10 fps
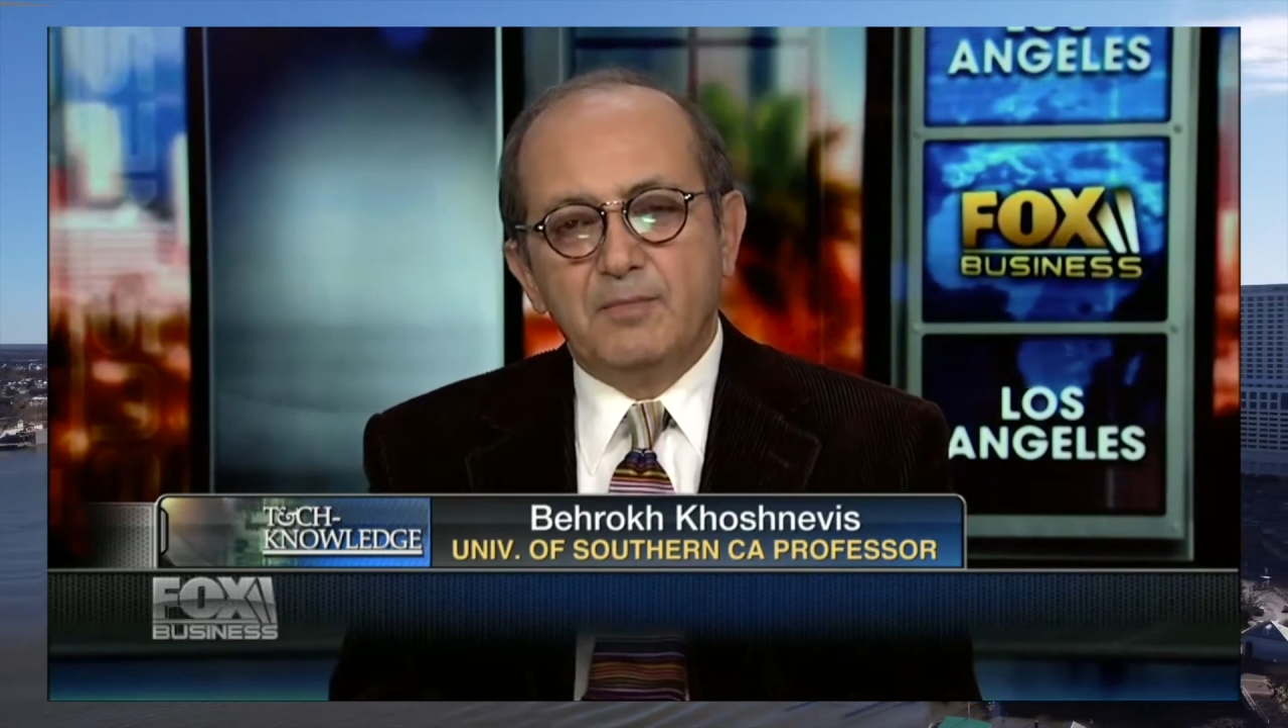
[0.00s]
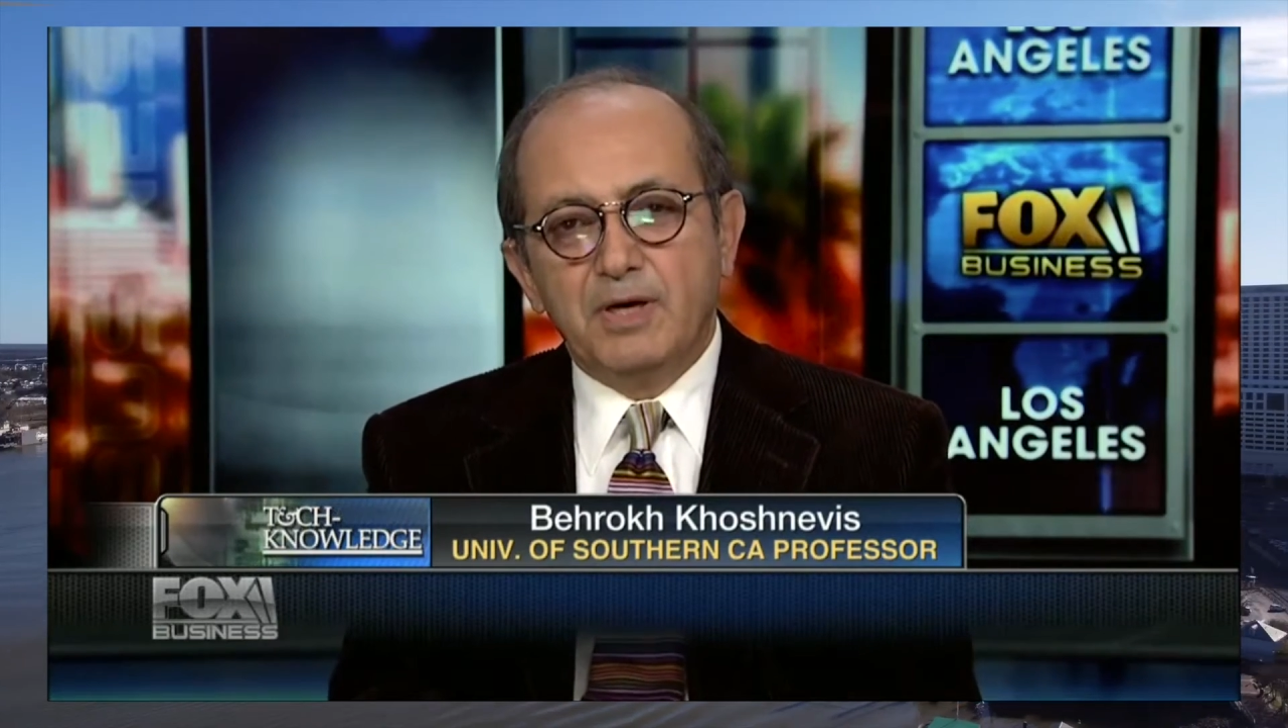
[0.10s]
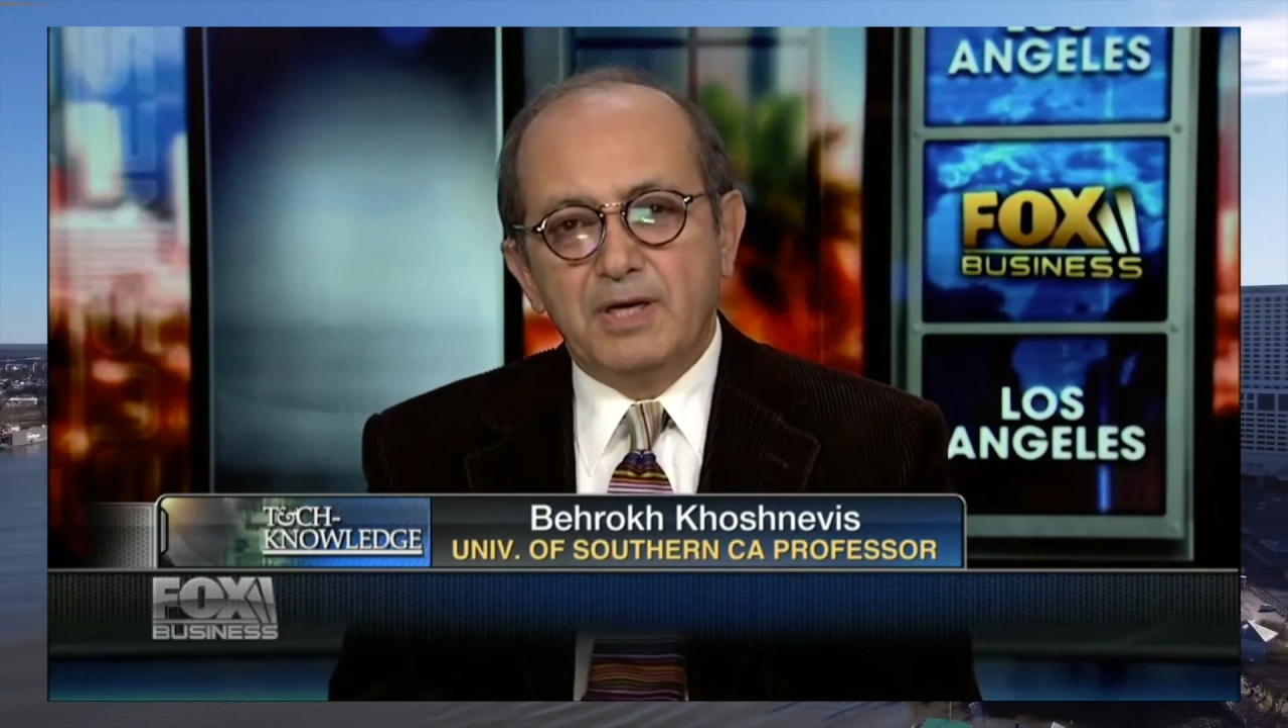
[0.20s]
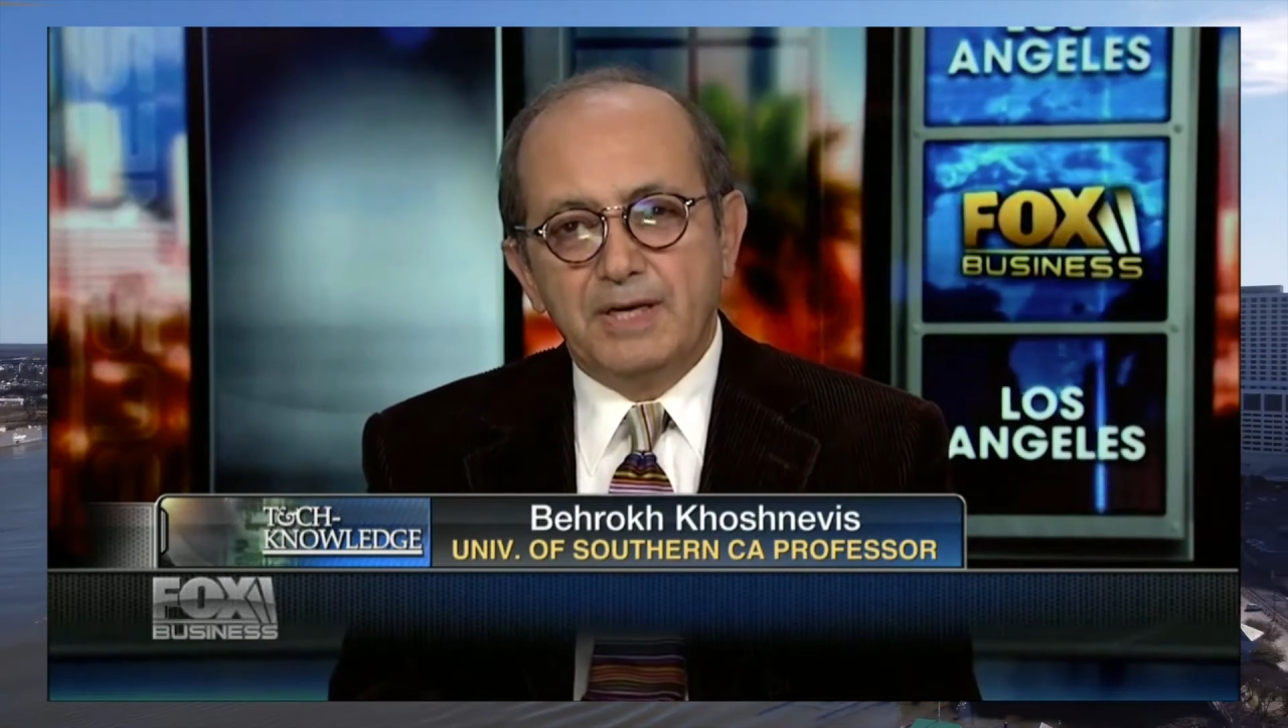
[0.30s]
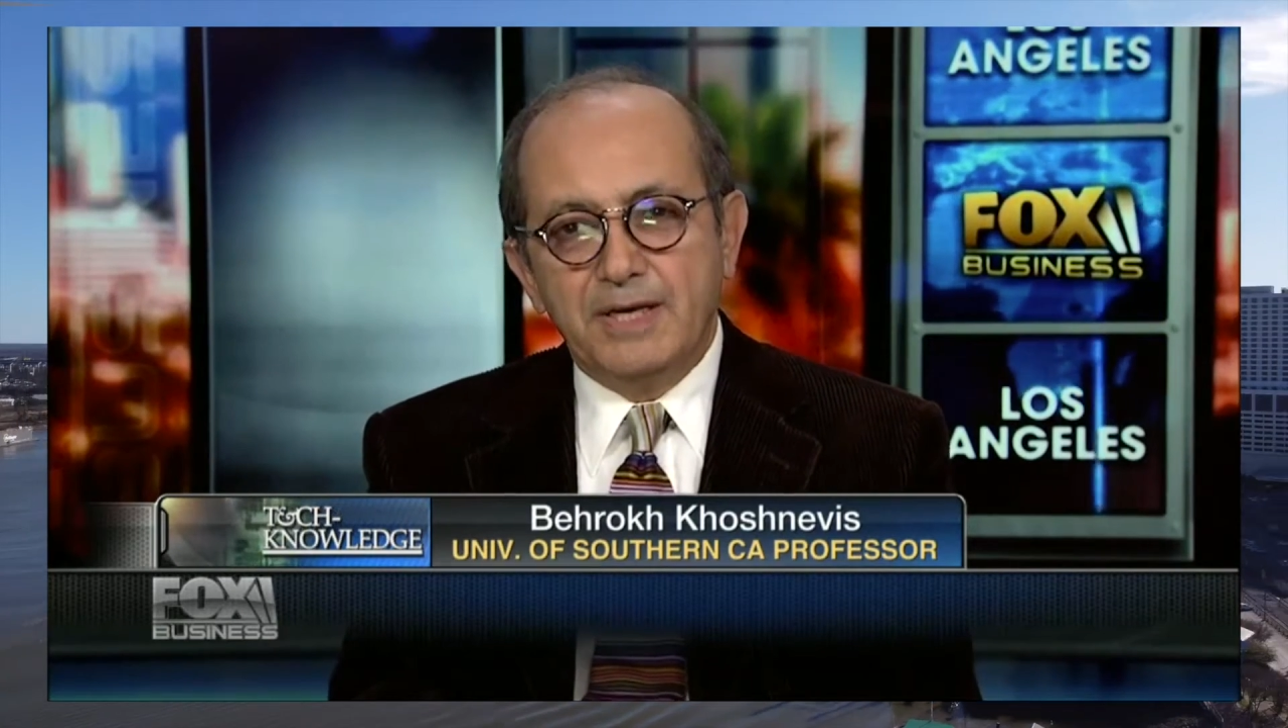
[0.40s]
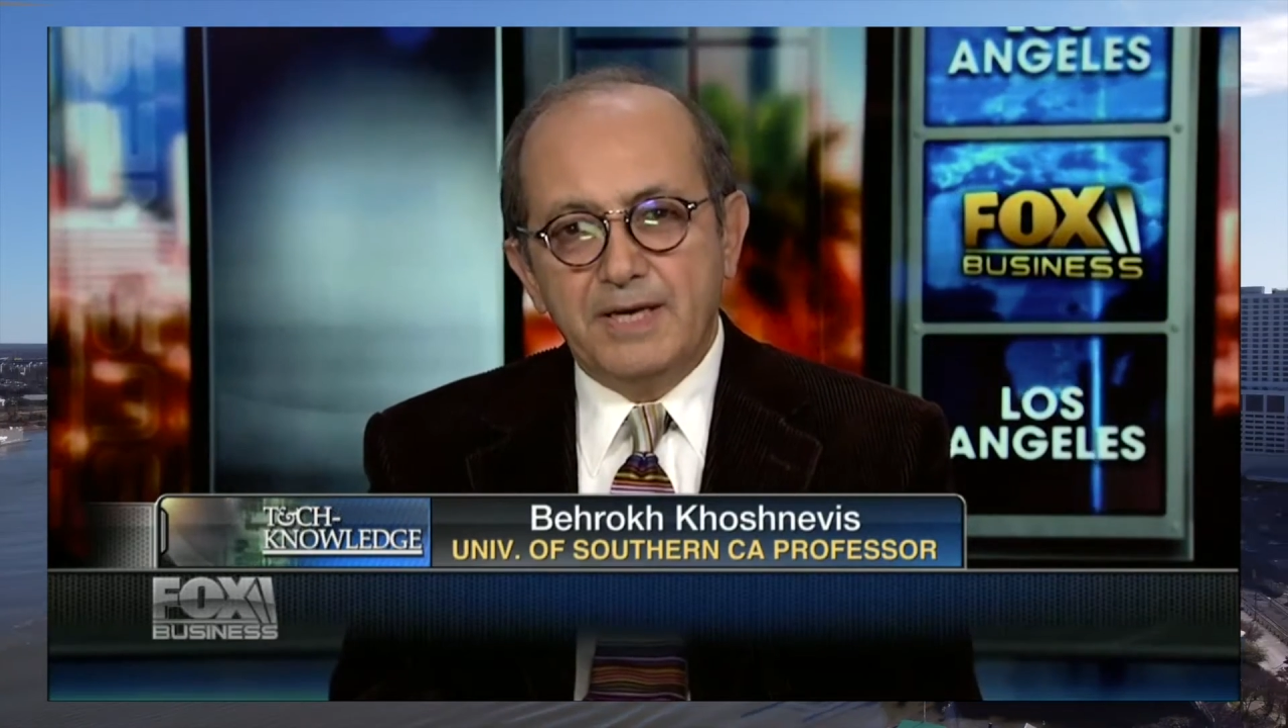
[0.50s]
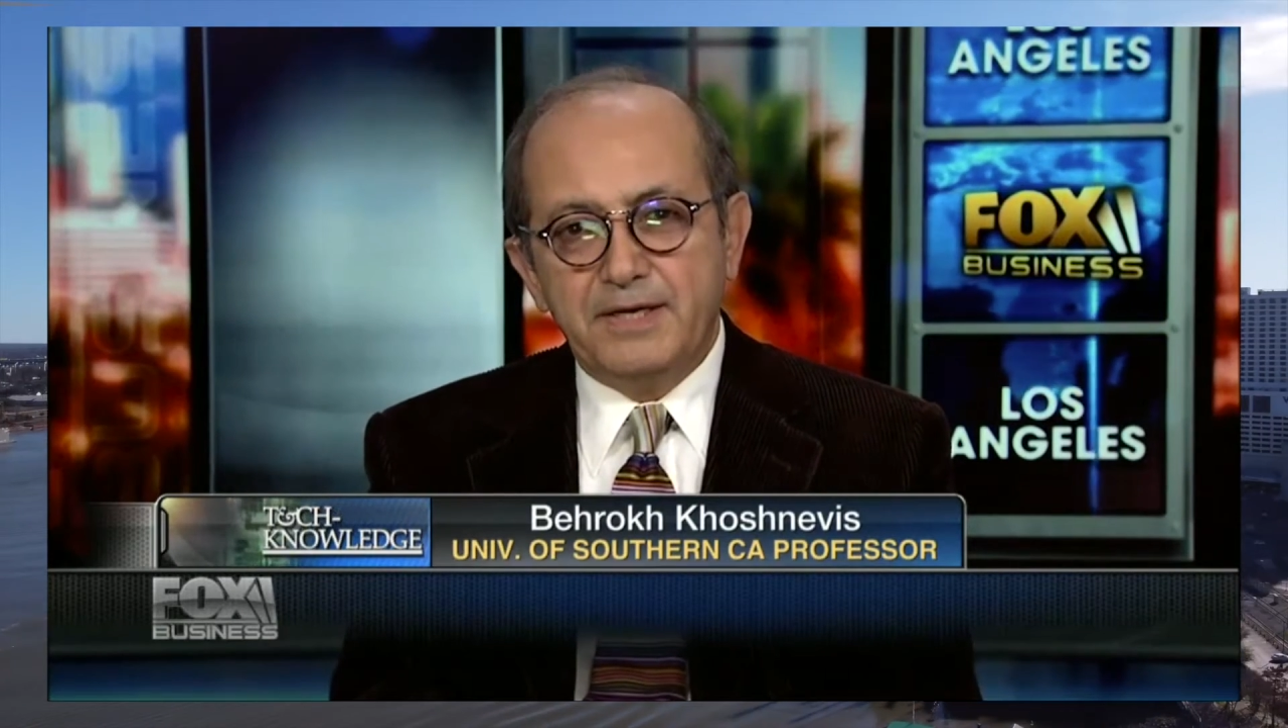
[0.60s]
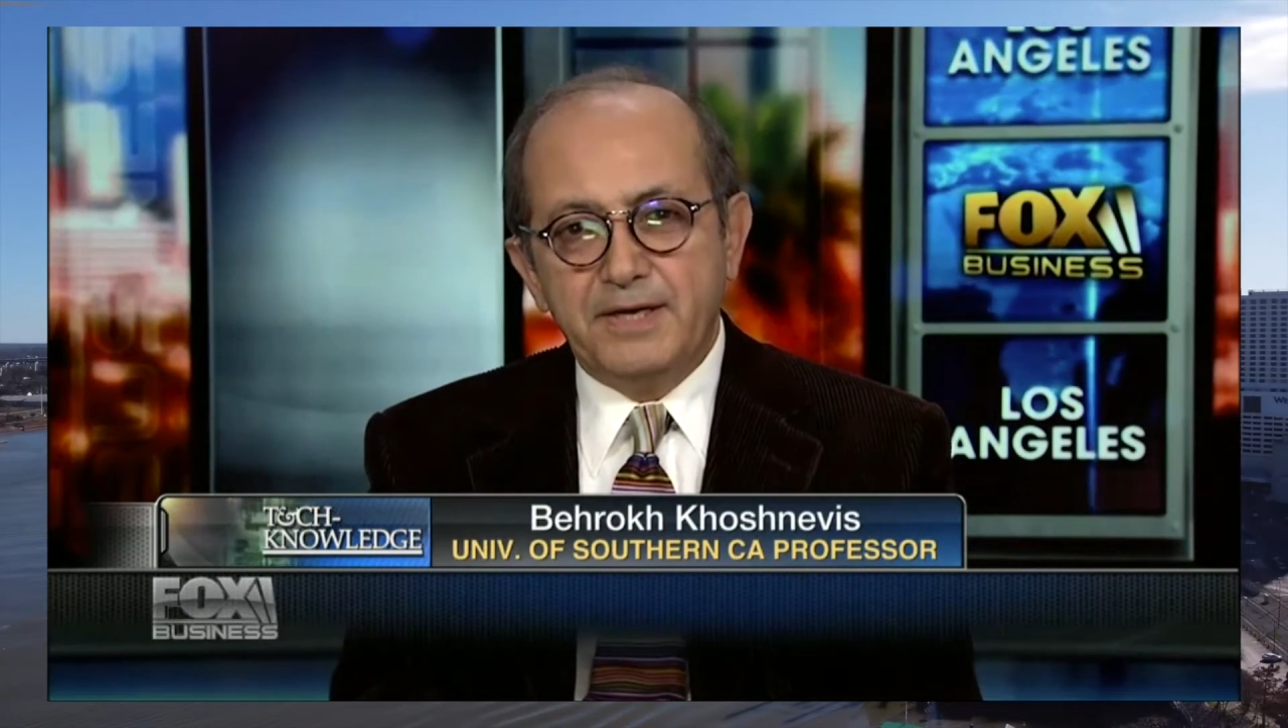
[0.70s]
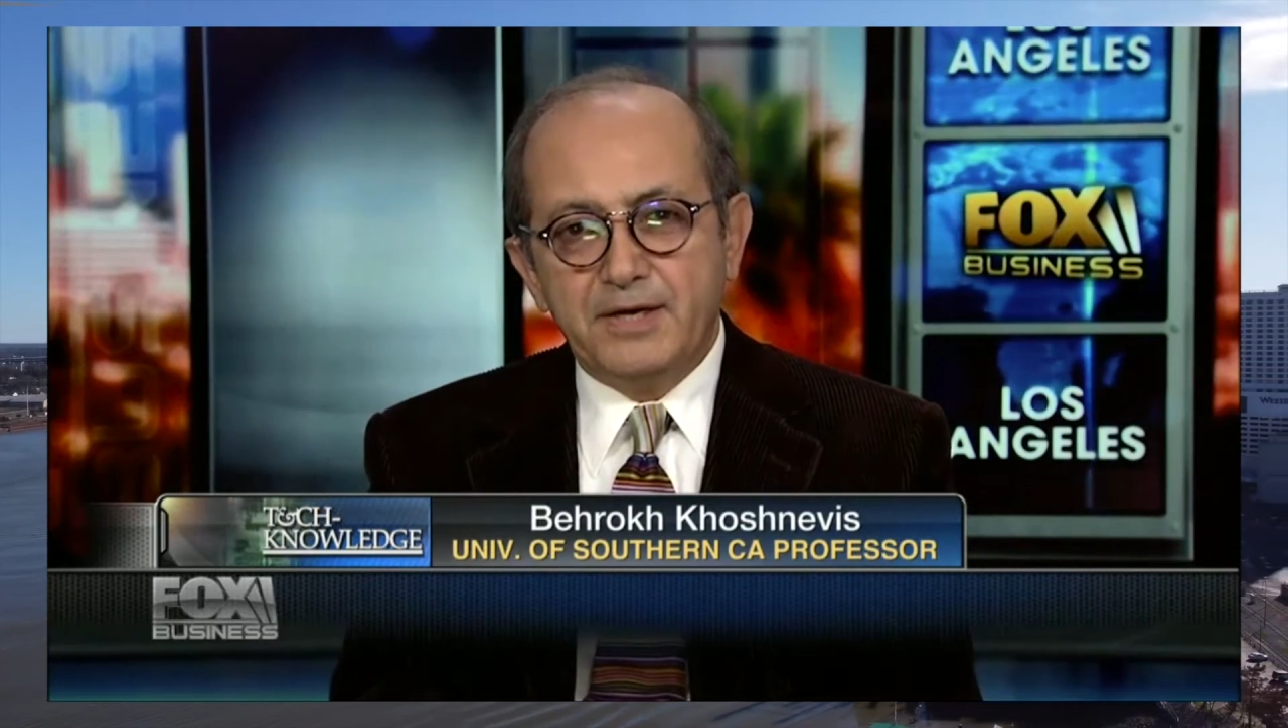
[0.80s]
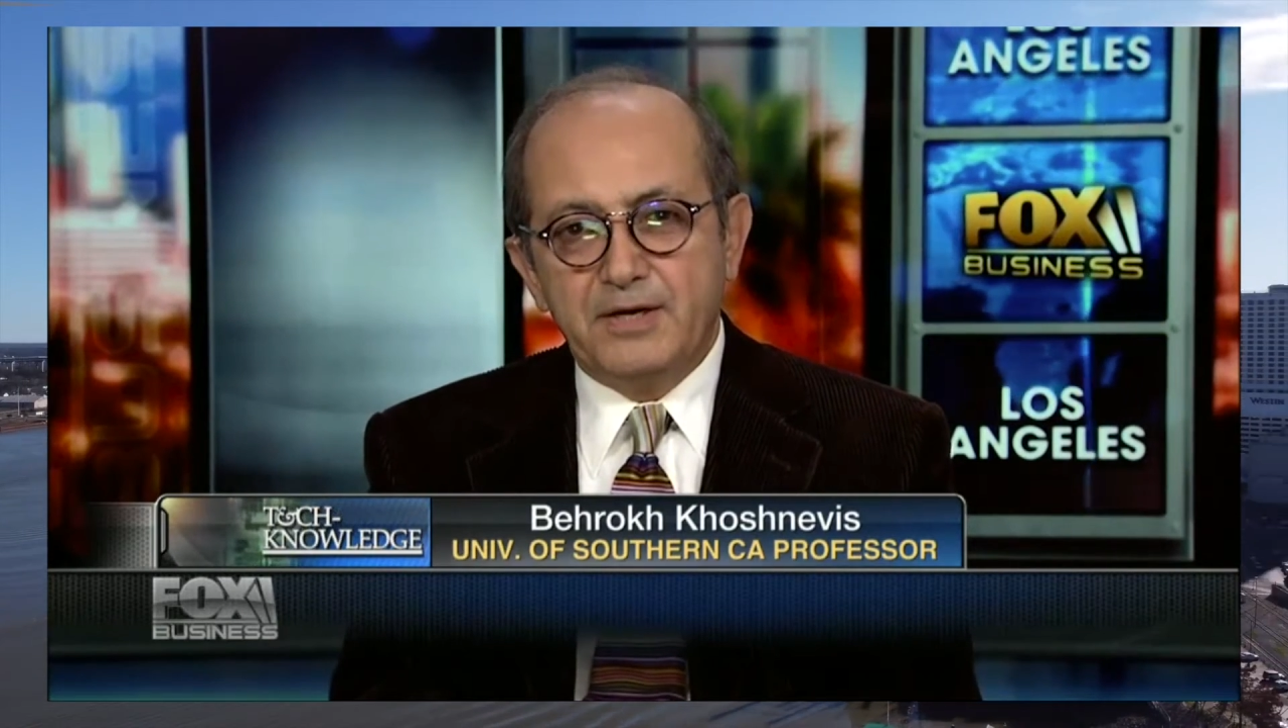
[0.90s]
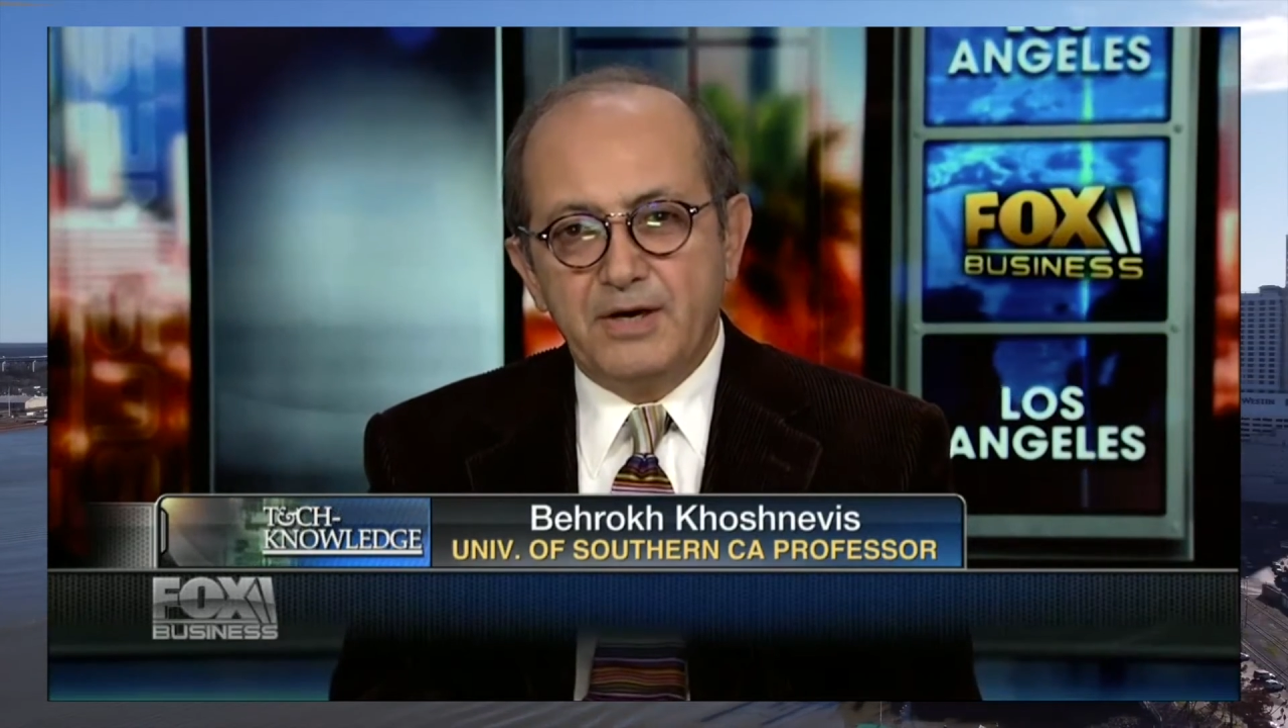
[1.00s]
by layering